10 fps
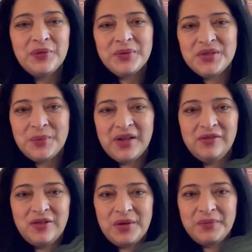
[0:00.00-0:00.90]
the reason why I
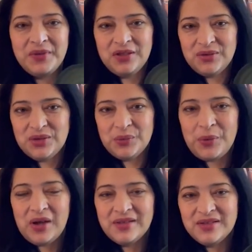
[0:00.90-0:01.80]
love these two
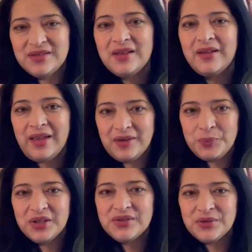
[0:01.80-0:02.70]
pots is, again,
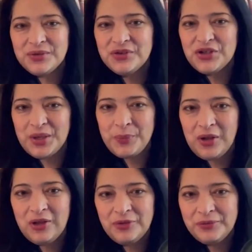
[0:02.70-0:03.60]
because they're in the shape
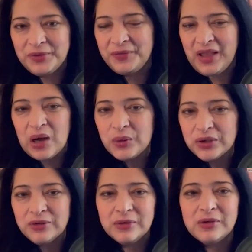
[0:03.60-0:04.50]
of a
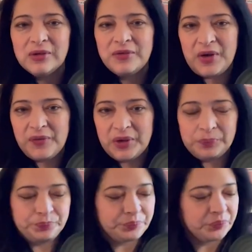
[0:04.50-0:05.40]
flower or a fafa.
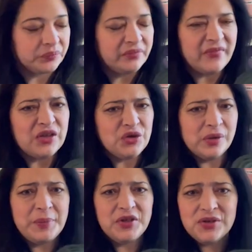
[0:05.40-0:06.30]
So
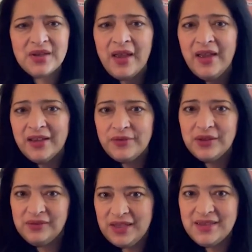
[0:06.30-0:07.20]
let me just get
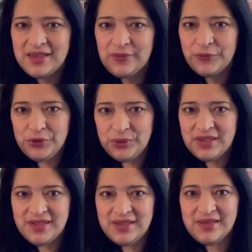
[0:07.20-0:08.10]
the lids now for you to
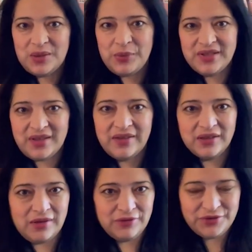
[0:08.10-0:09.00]
see side by side the
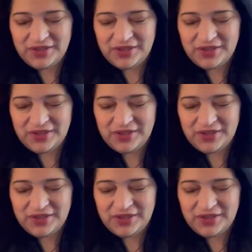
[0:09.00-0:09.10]
colors